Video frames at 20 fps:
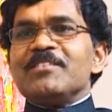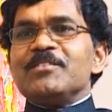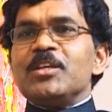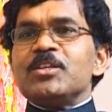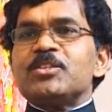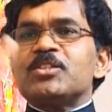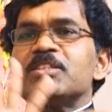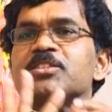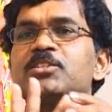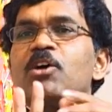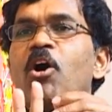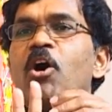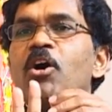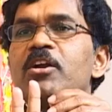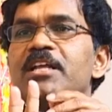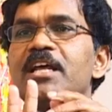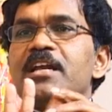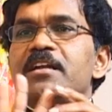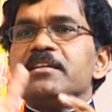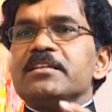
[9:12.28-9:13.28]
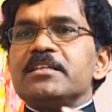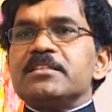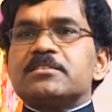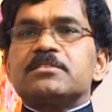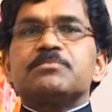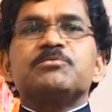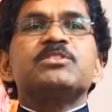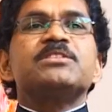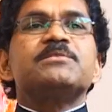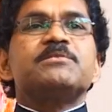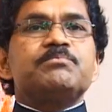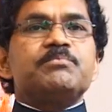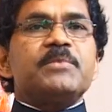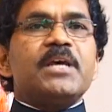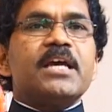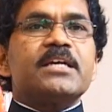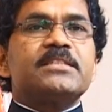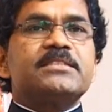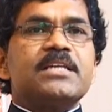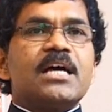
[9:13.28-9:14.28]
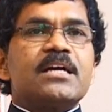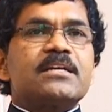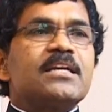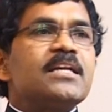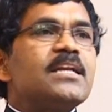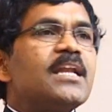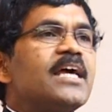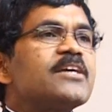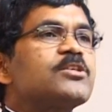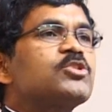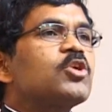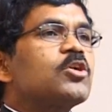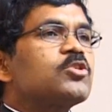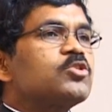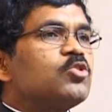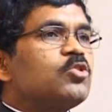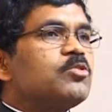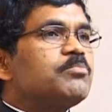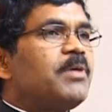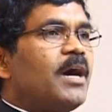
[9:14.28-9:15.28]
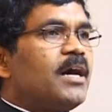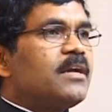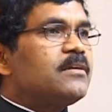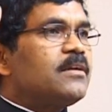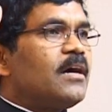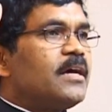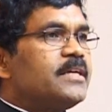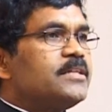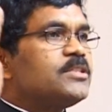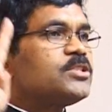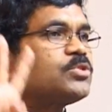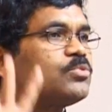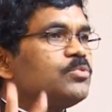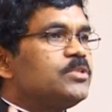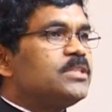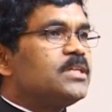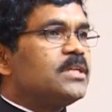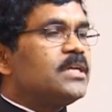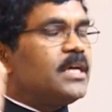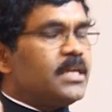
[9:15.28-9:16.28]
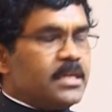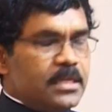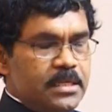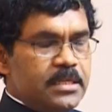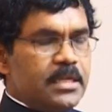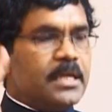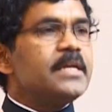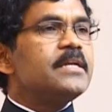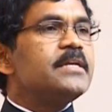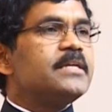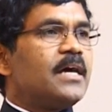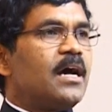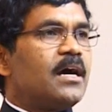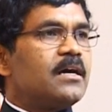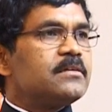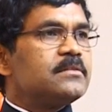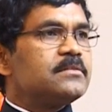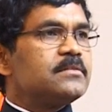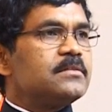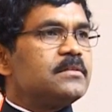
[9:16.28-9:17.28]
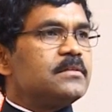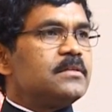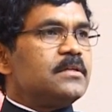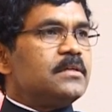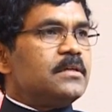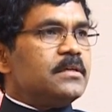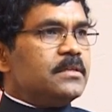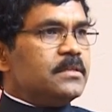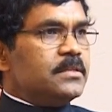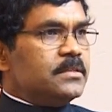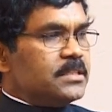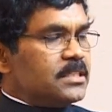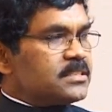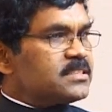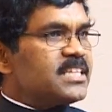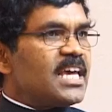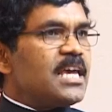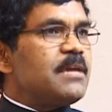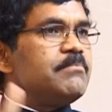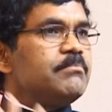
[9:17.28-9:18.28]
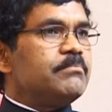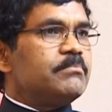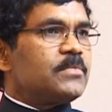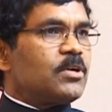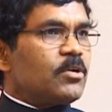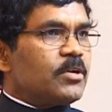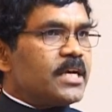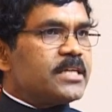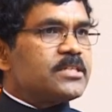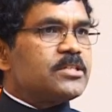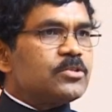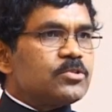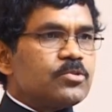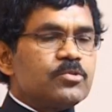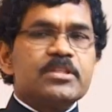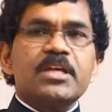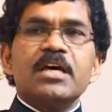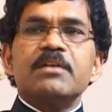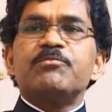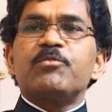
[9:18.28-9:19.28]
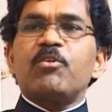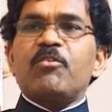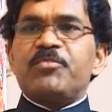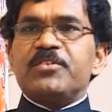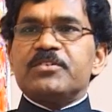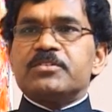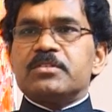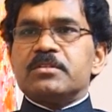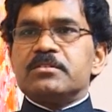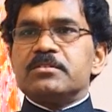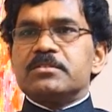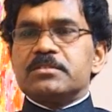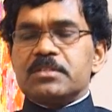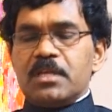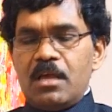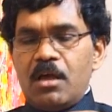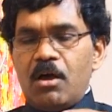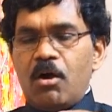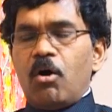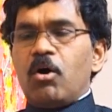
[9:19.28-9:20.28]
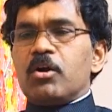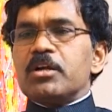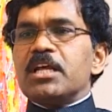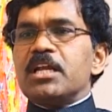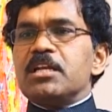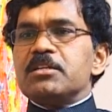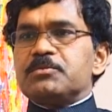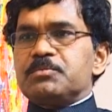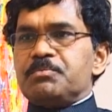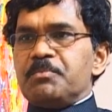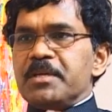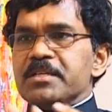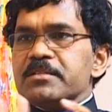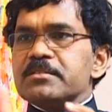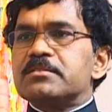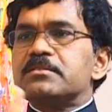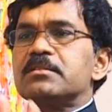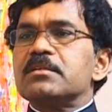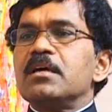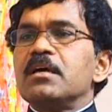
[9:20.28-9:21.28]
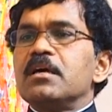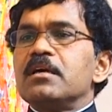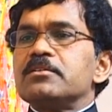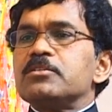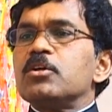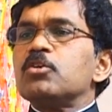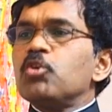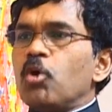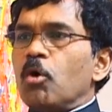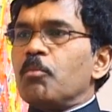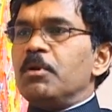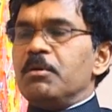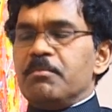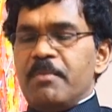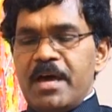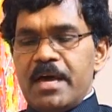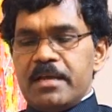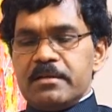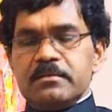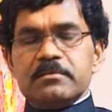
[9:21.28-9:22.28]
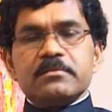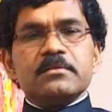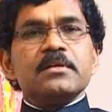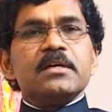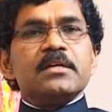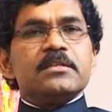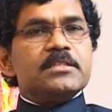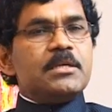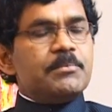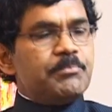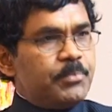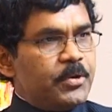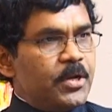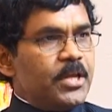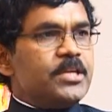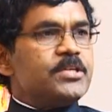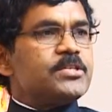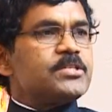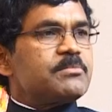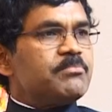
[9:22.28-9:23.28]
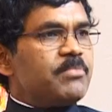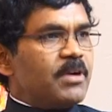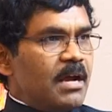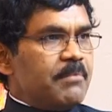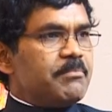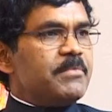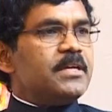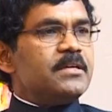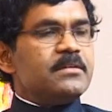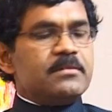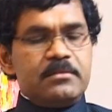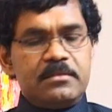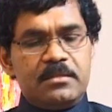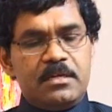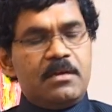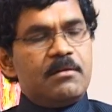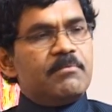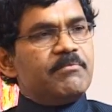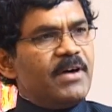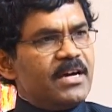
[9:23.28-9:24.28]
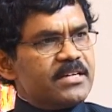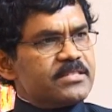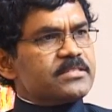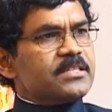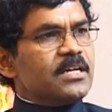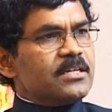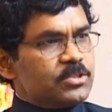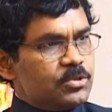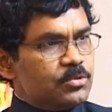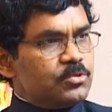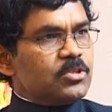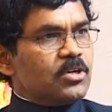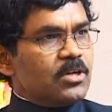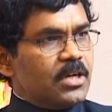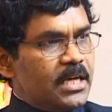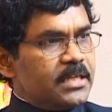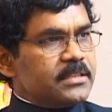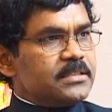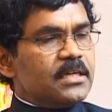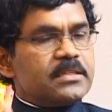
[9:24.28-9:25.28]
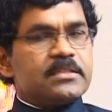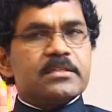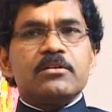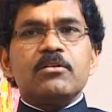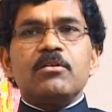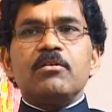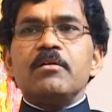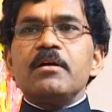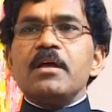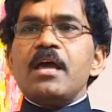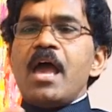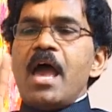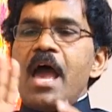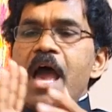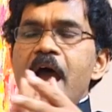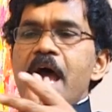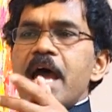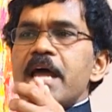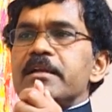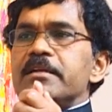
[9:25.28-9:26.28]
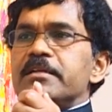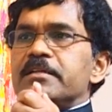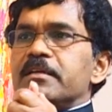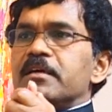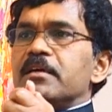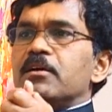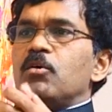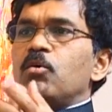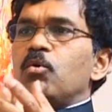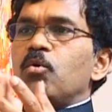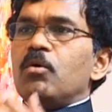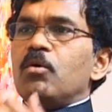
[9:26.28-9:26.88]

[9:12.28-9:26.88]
This is Adel is exactly like Chaturbarna in Sweden, in India. It's the same connected to their professions. Adel means the nobleman, the priest, Brahmin, Vashya, Sudra, like that, you know. And